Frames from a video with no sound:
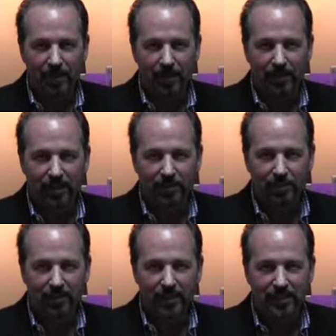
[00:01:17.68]
Now, Dr.
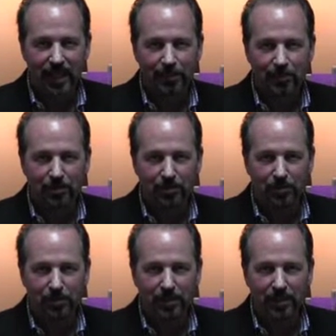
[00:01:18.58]
D'Adamo wrote
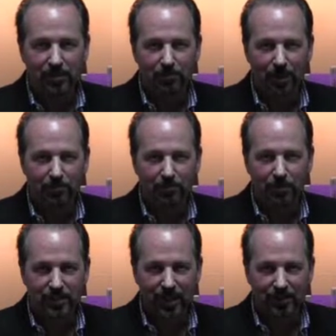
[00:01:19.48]
the book, Eat Right for
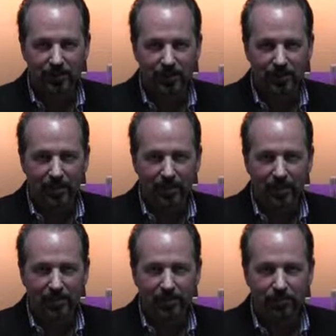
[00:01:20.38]
Your Type.
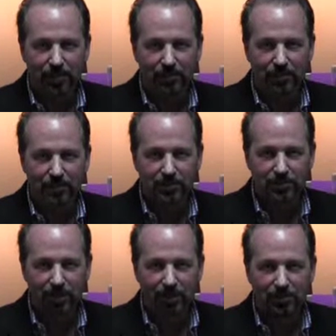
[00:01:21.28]
And it's a great place to
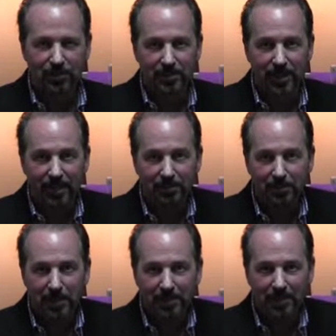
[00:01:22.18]
start, but it's not the
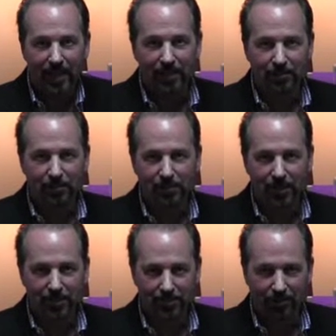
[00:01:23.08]
best diet on the
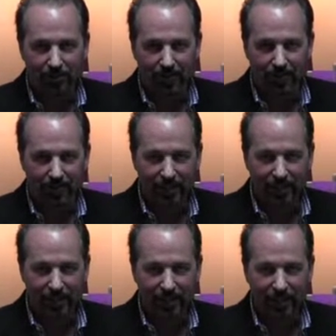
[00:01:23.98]
planet or anything like
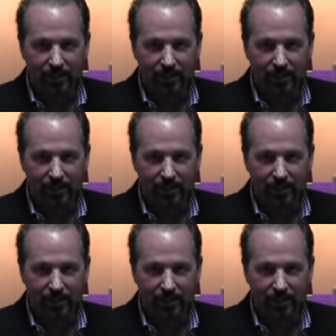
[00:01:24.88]
that.